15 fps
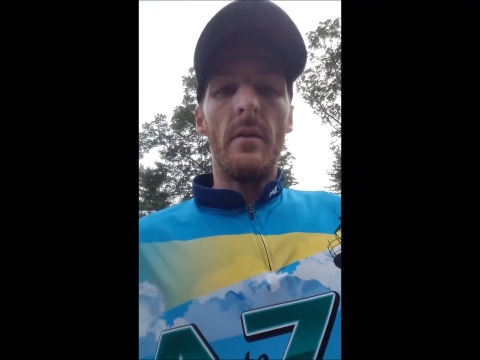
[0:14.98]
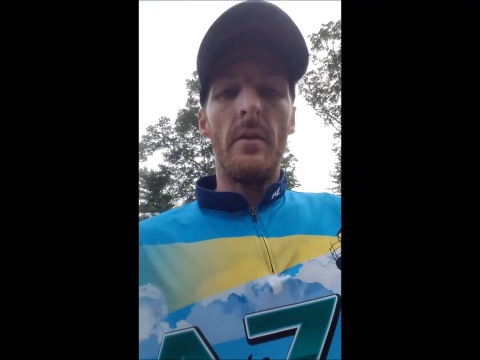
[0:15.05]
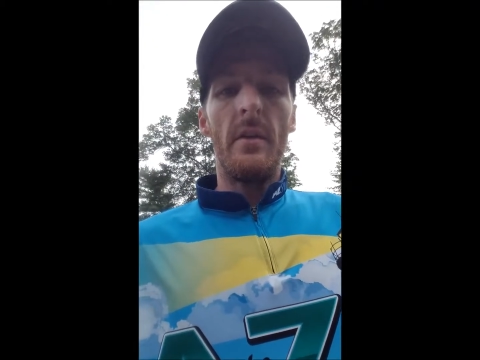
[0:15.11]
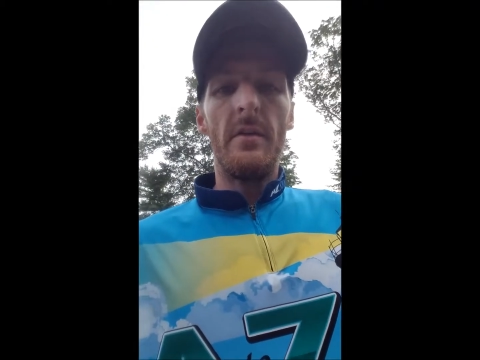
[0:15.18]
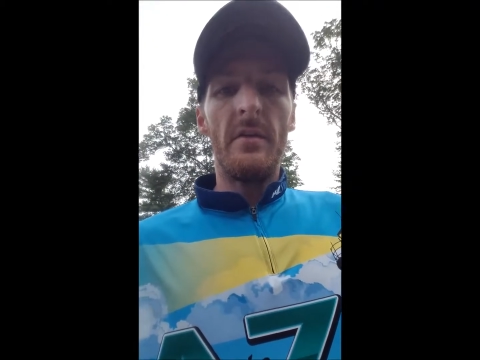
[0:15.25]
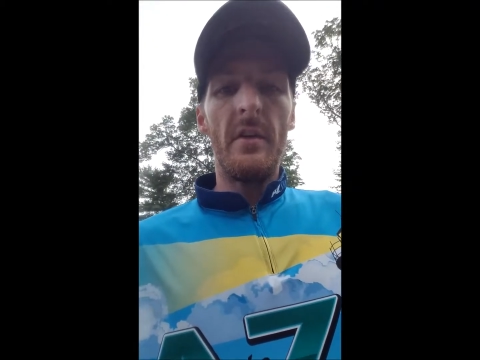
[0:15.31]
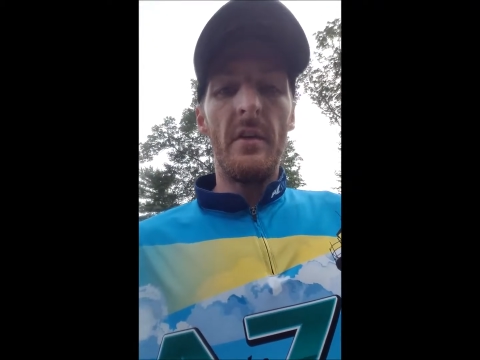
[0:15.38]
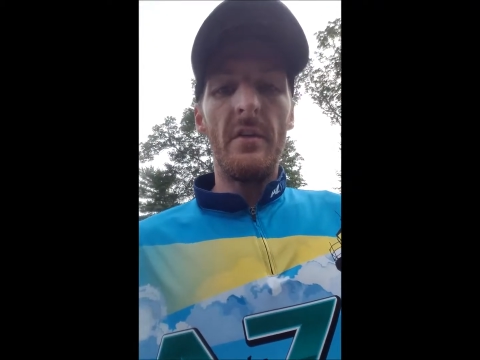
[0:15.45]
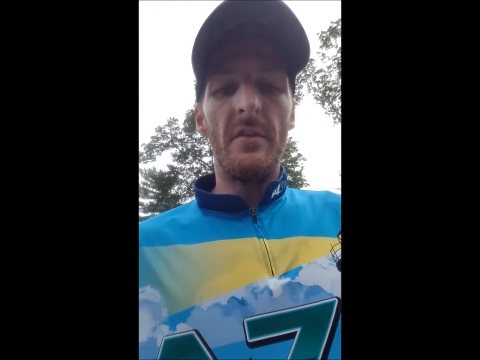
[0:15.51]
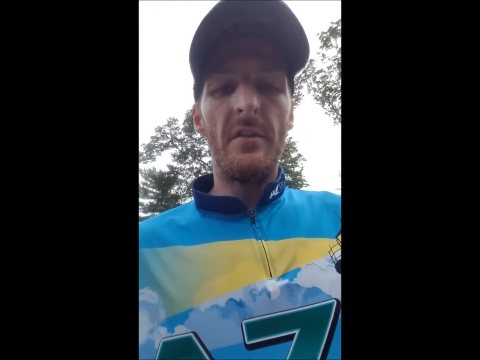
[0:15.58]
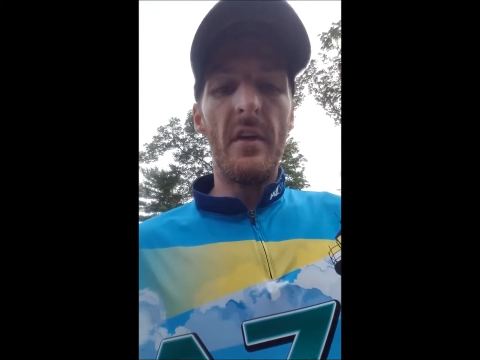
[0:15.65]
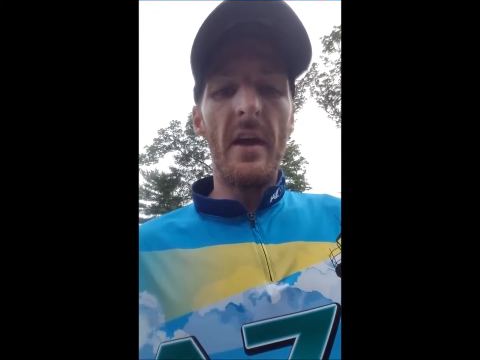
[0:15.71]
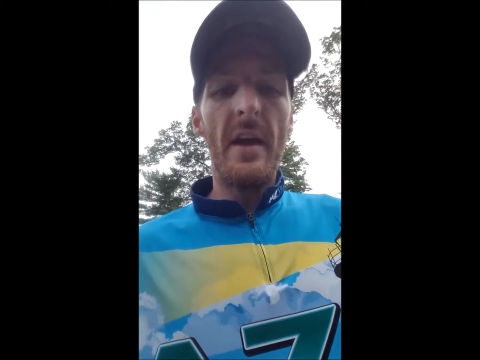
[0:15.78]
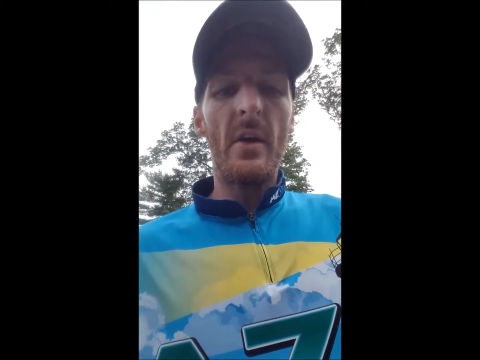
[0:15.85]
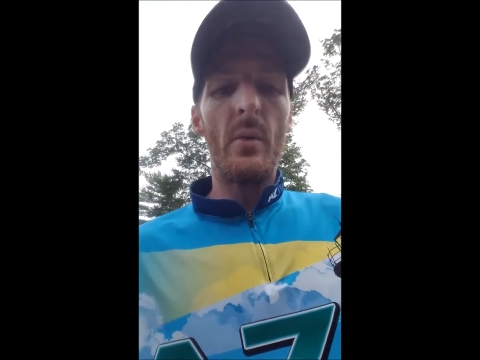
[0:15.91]
This is
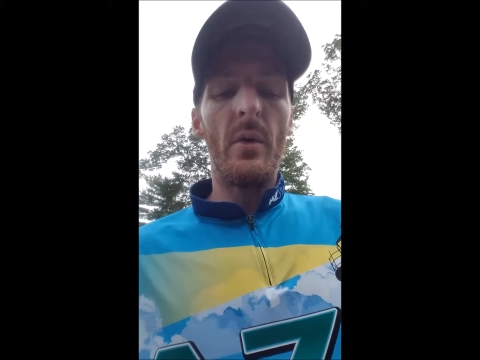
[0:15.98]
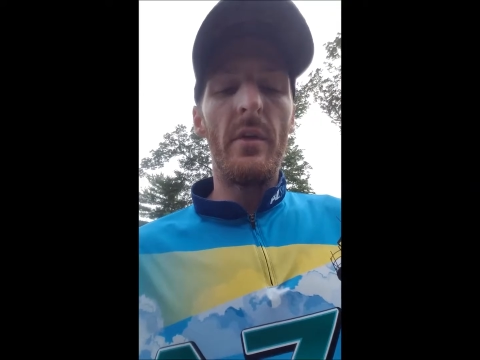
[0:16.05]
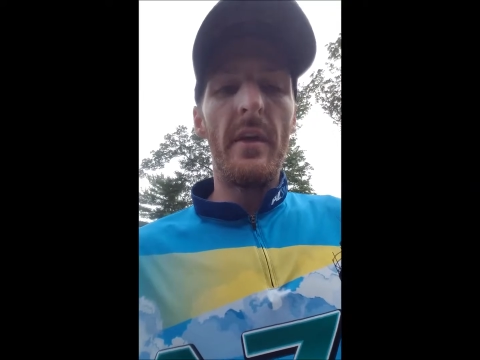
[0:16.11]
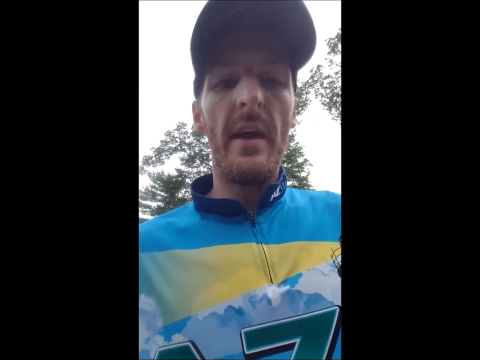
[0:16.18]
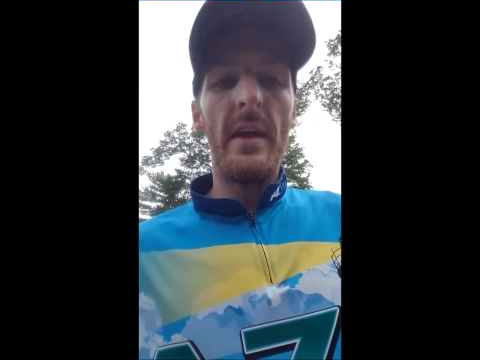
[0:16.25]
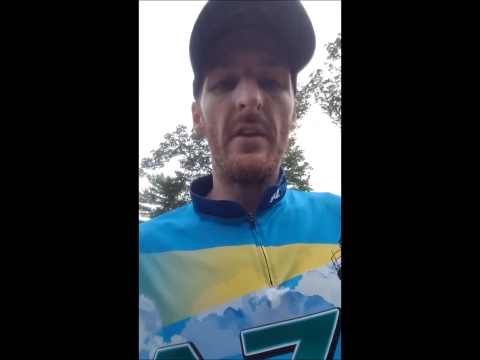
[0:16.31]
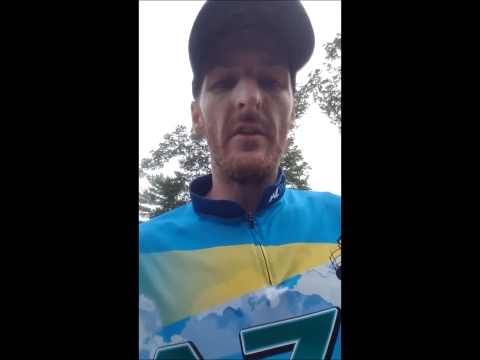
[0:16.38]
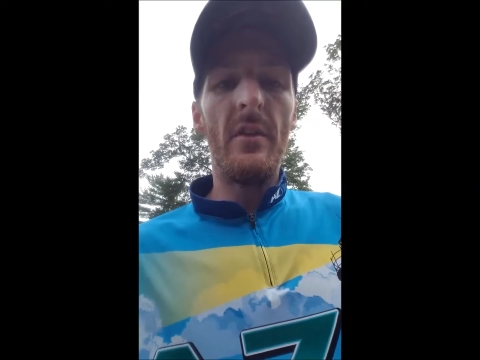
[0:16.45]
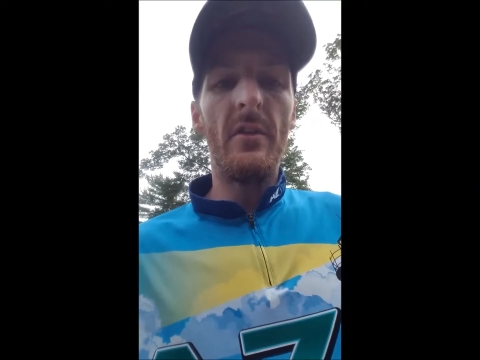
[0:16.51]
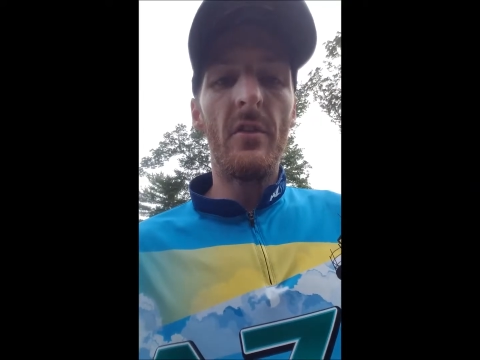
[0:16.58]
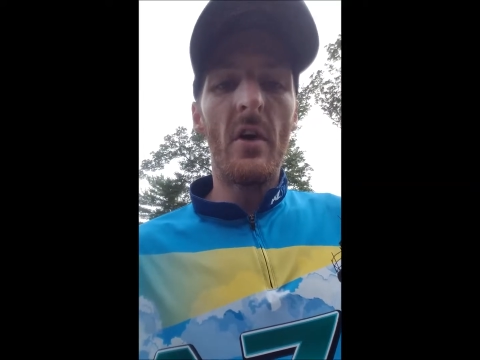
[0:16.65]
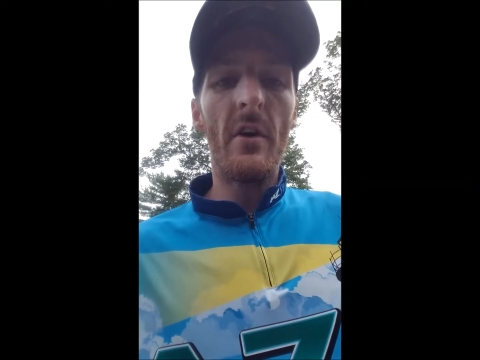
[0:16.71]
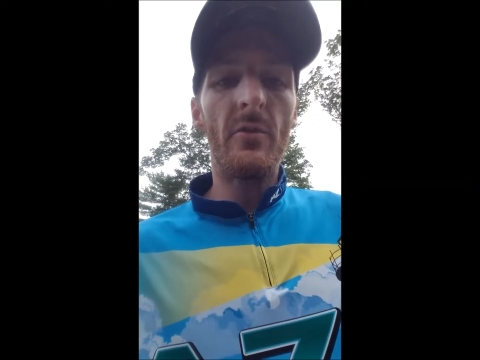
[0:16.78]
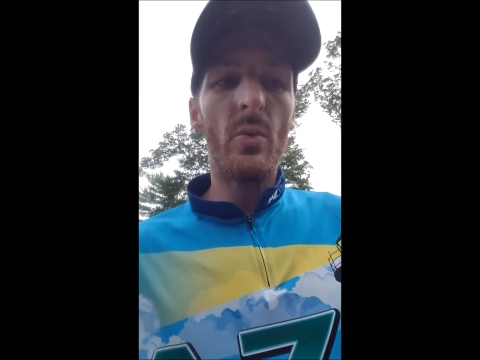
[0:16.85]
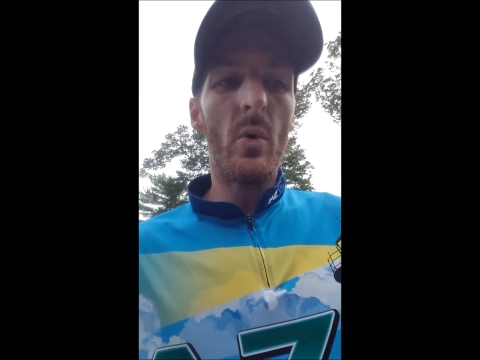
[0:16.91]
Zach with A to Z
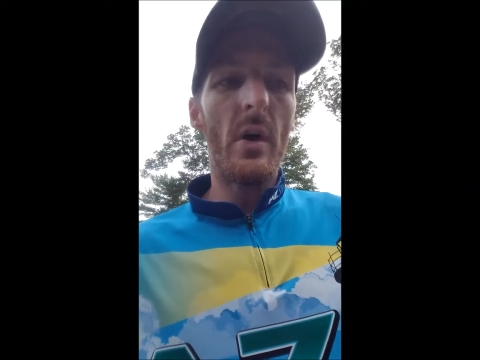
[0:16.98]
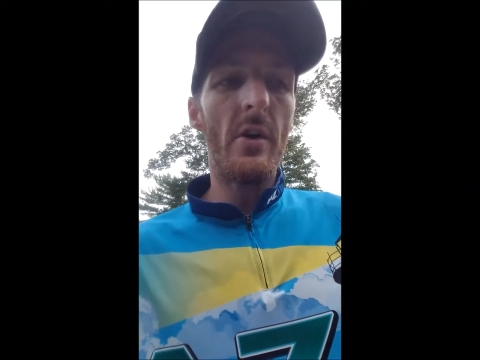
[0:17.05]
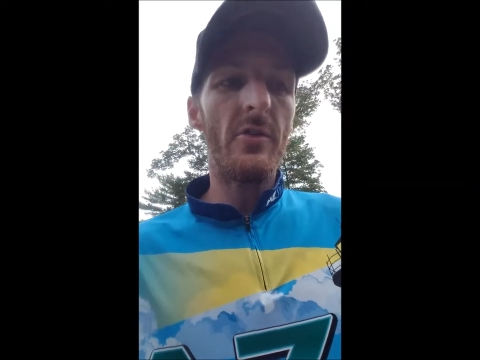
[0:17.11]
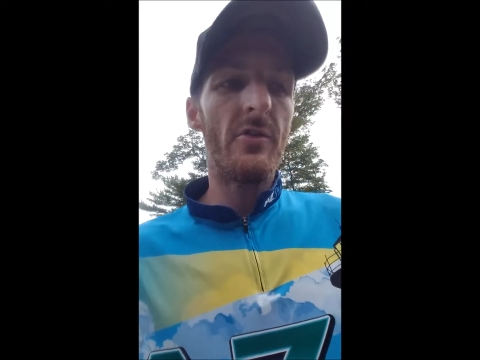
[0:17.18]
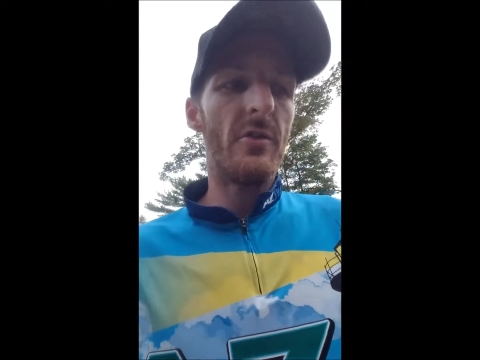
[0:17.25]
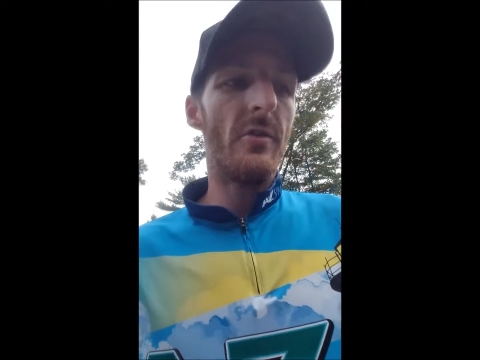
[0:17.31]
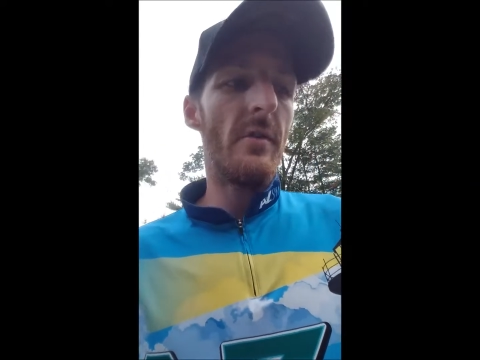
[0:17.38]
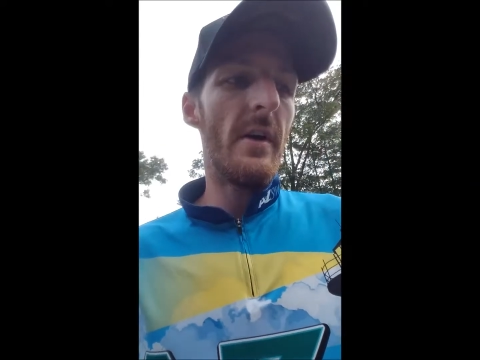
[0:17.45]
Soft Wash.